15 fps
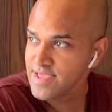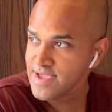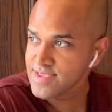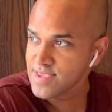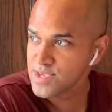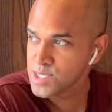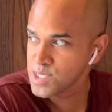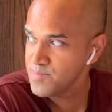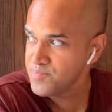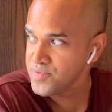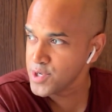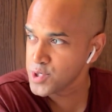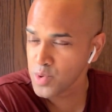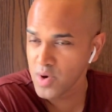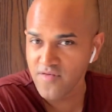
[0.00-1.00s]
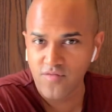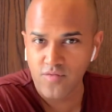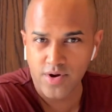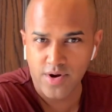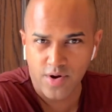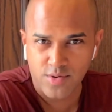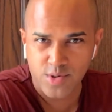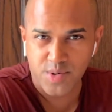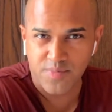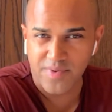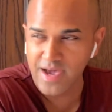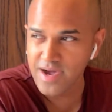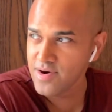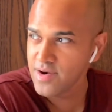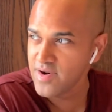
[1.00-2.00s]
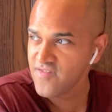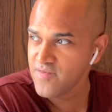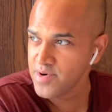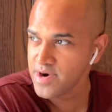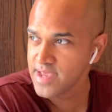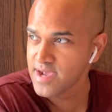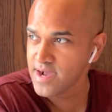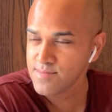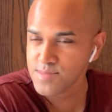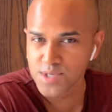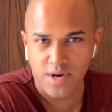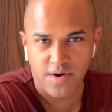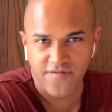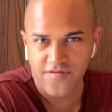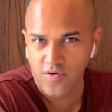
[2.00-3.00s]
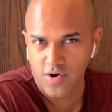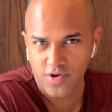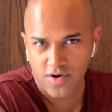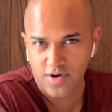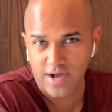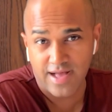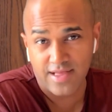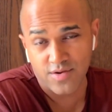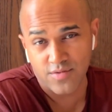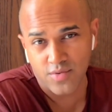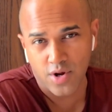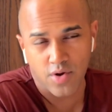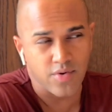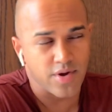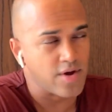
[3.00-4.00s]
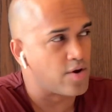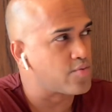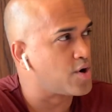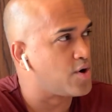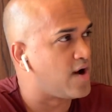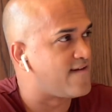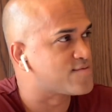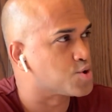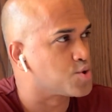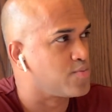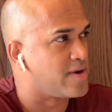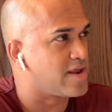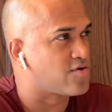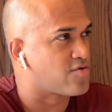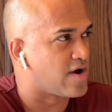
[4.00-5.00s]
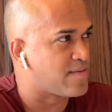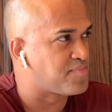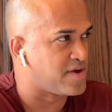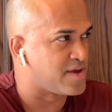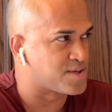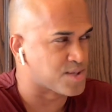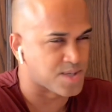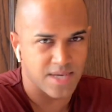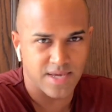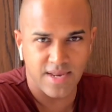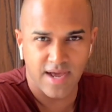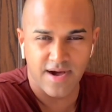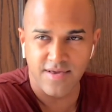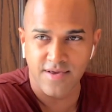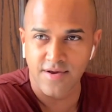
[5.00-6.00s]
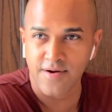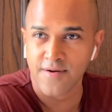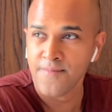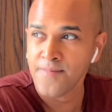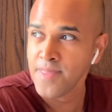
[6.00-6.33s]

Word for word: like this is a place where everyone knows about. Everybody comes here if you're on Long Island. You know, we don't, we don't have too many great places to eat out here,